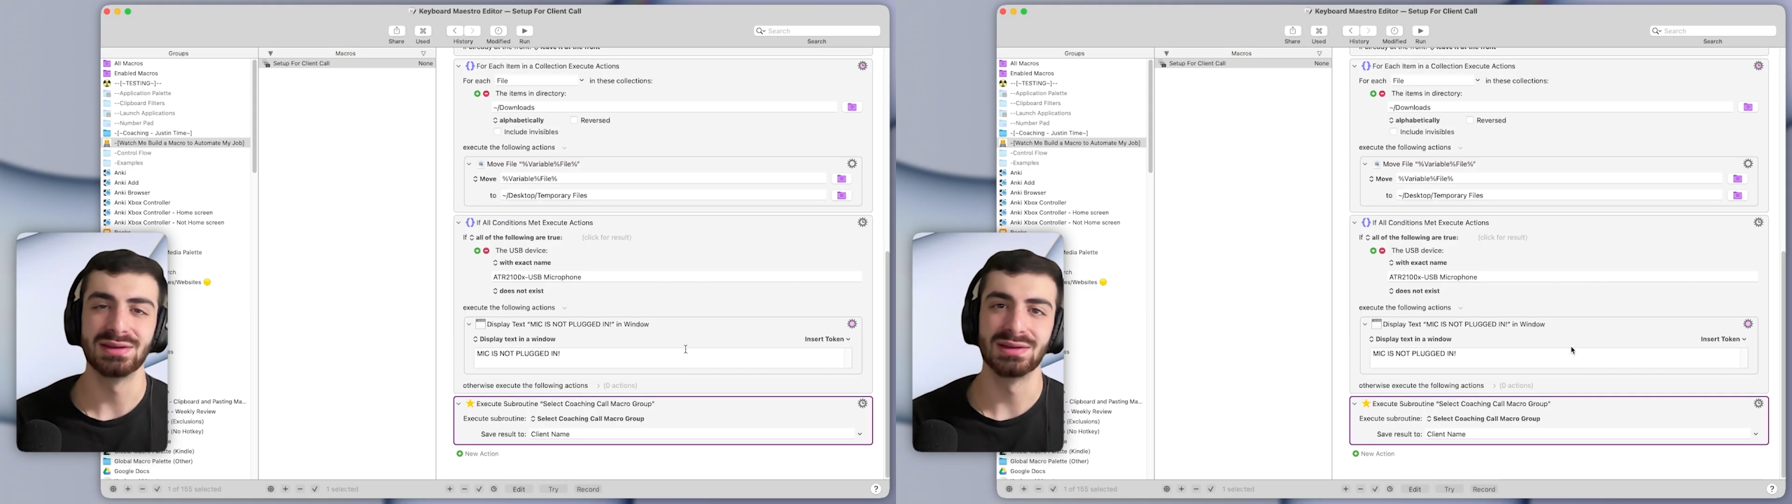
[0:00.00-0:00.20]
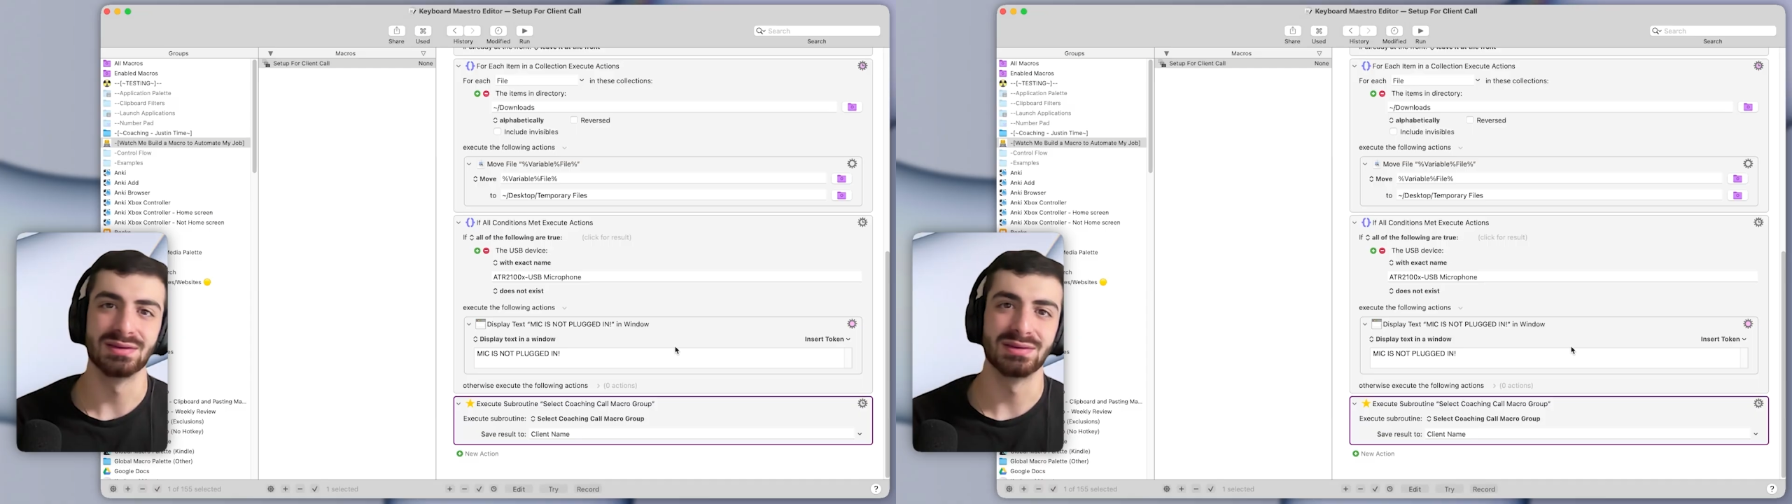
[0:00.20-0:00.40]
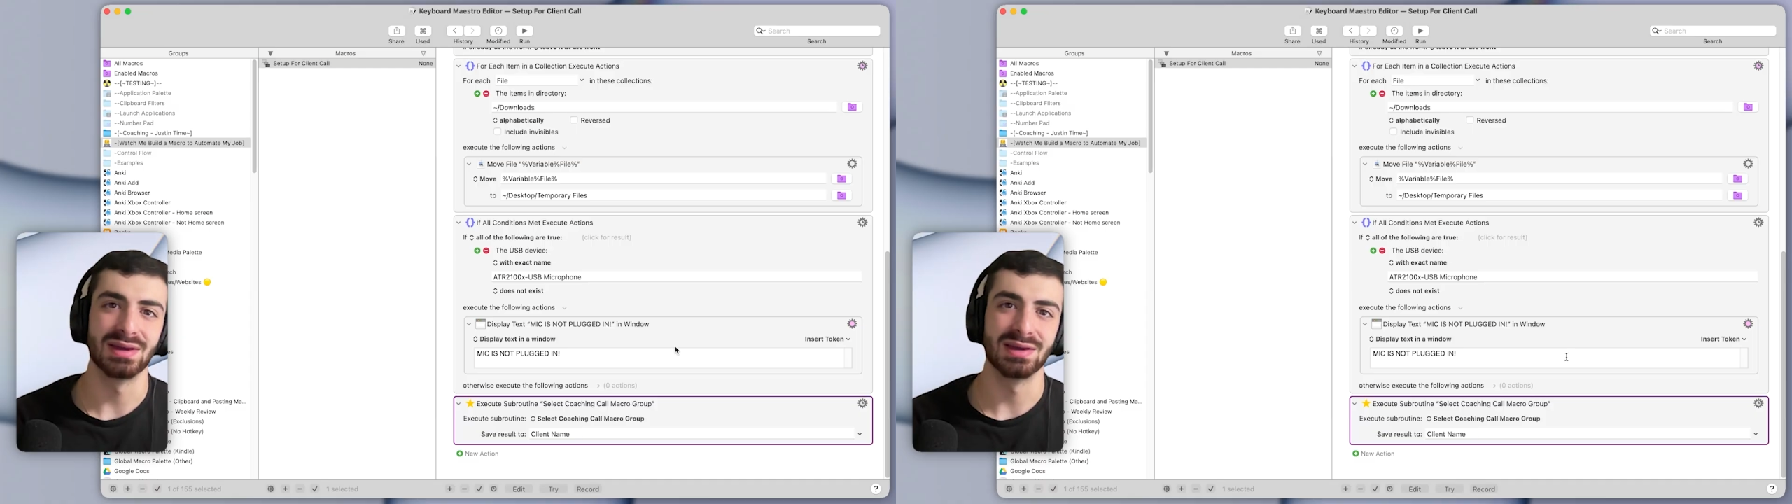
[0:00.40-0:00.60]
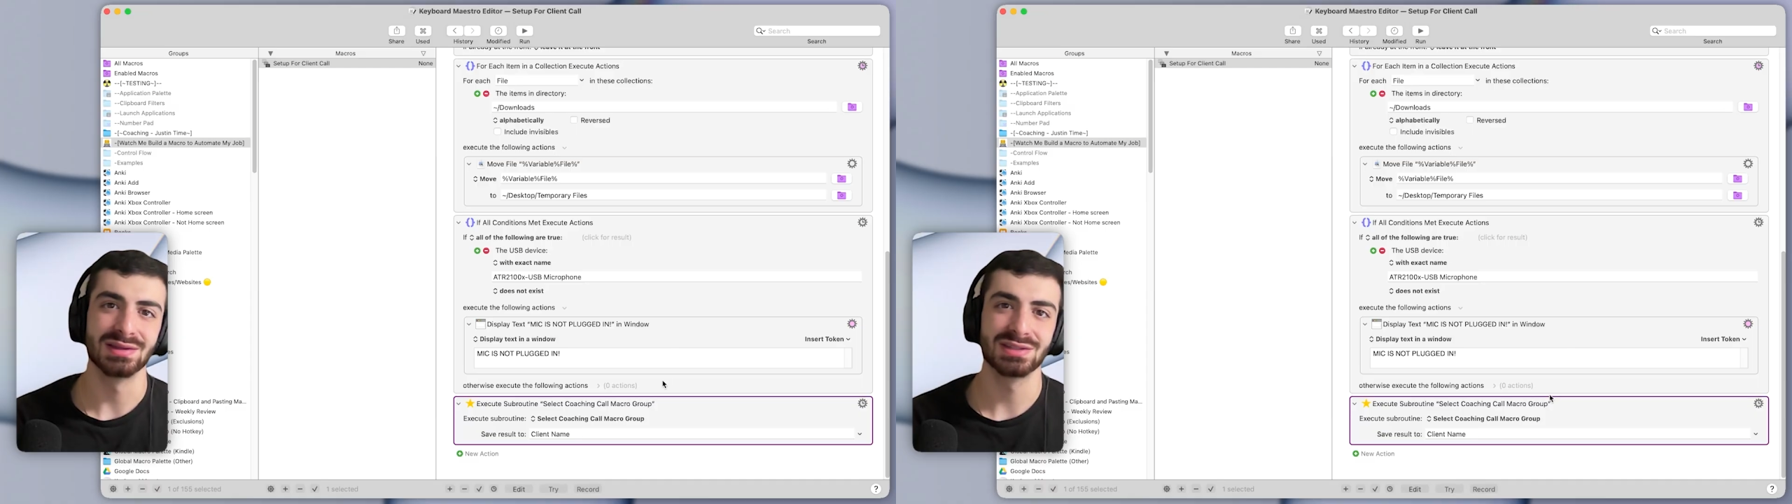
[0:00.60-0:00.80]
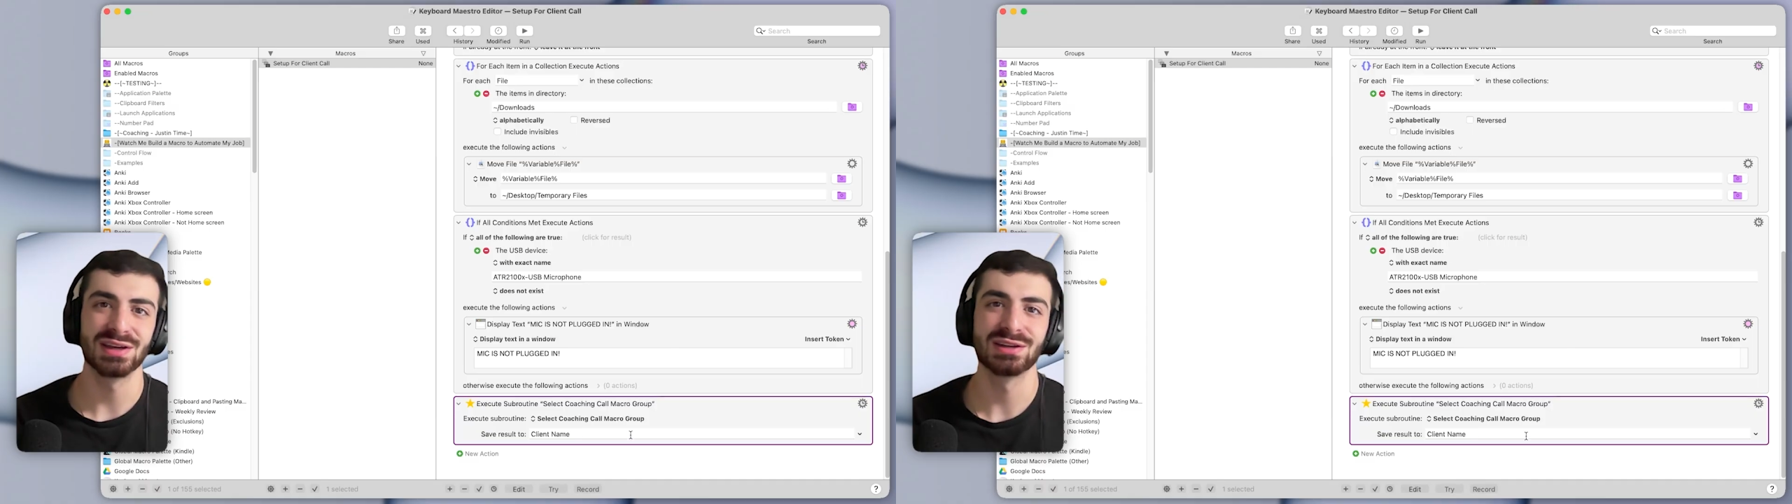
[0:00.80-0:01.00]
in a
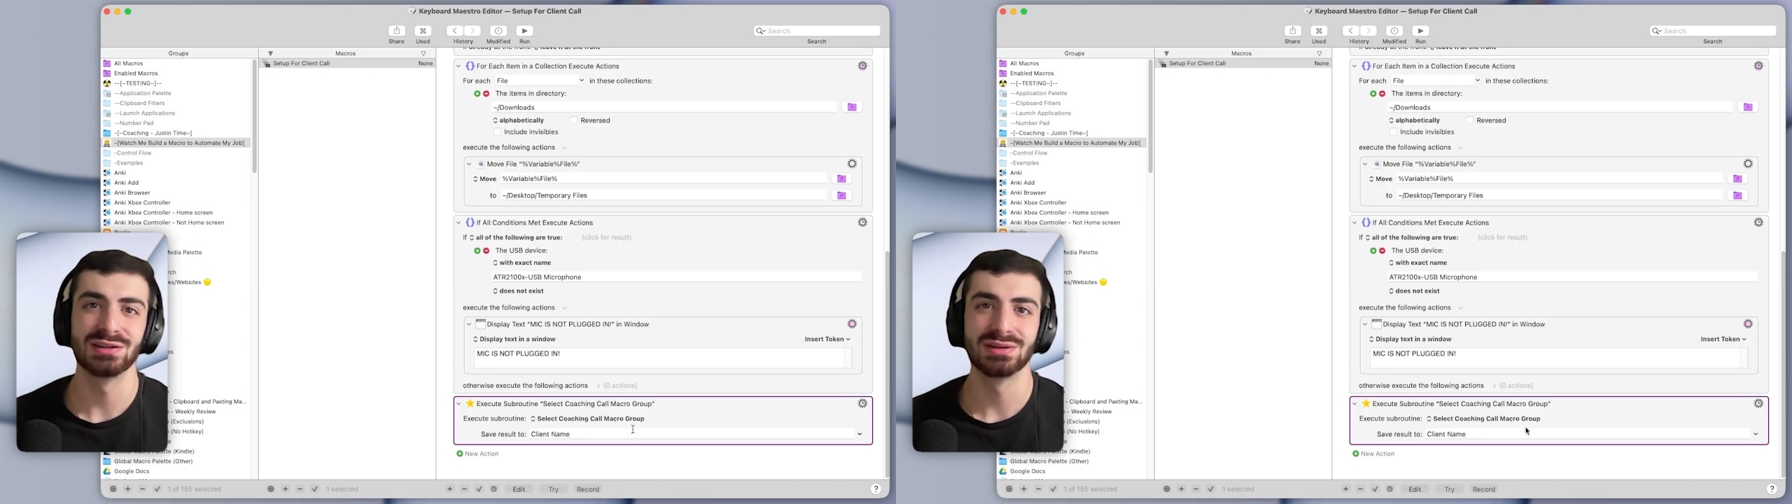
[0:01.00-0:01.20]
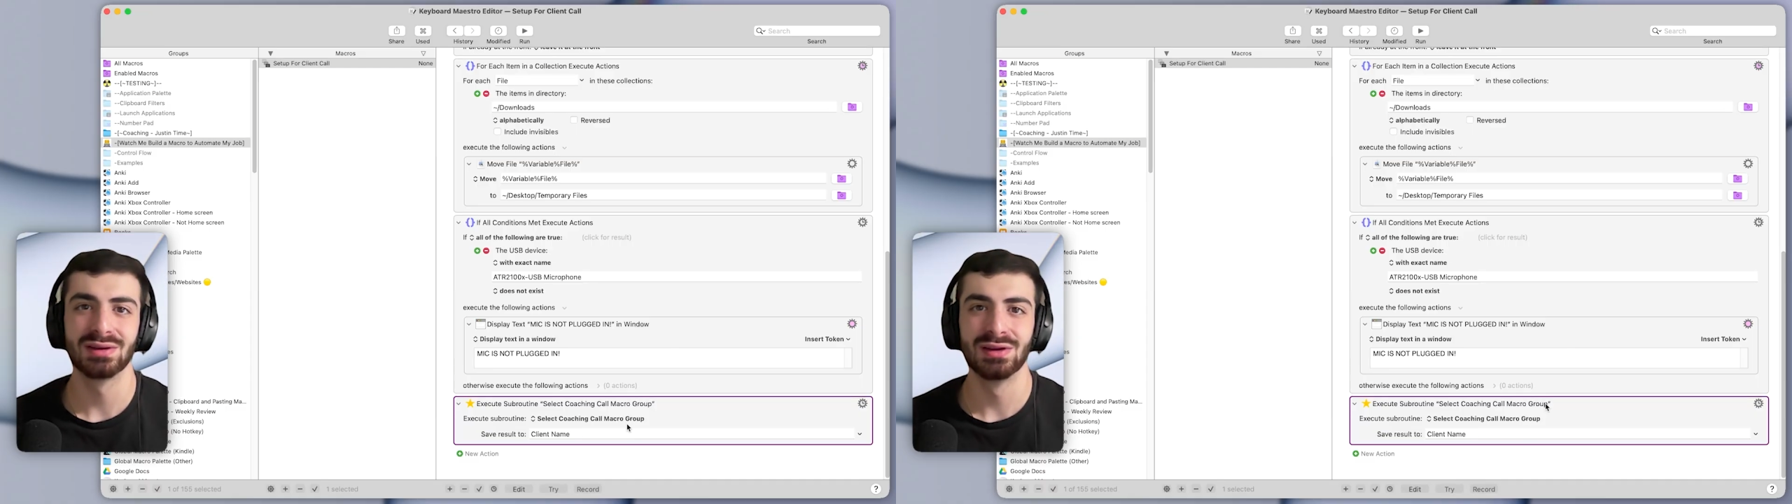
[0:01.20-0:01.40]
second.